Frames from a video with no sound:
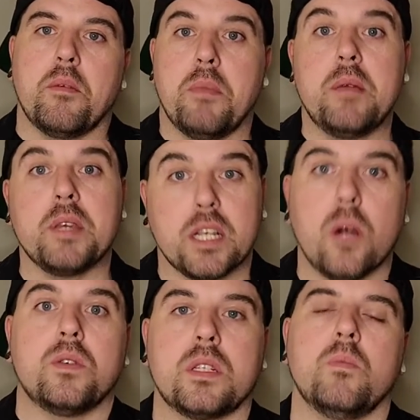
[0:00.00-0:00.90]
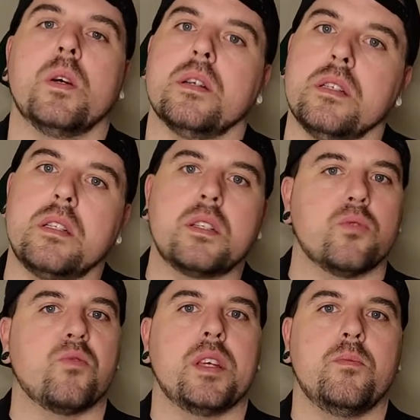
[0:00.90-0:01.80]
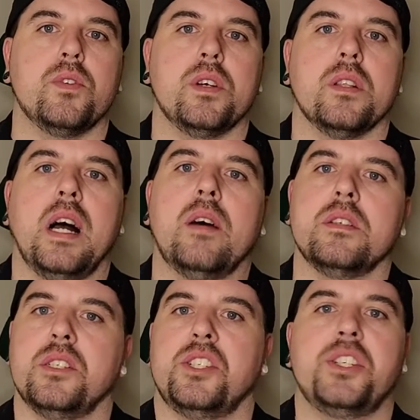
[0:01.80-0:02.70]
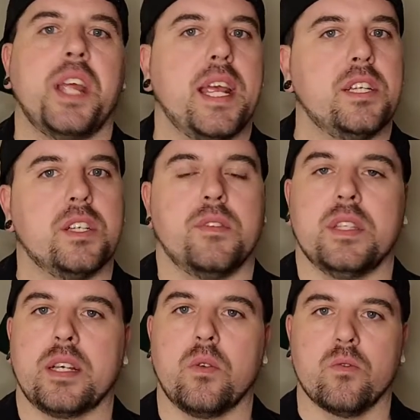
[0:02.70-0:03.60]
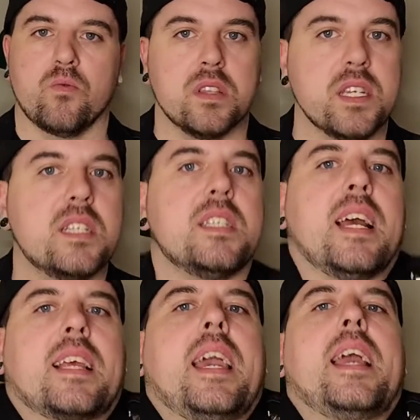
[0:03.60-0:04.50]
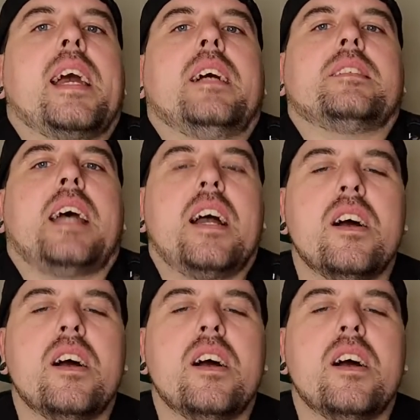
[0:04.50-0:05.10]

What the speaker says: maybe go somewhere and scream really loud and change everything, or release that chaos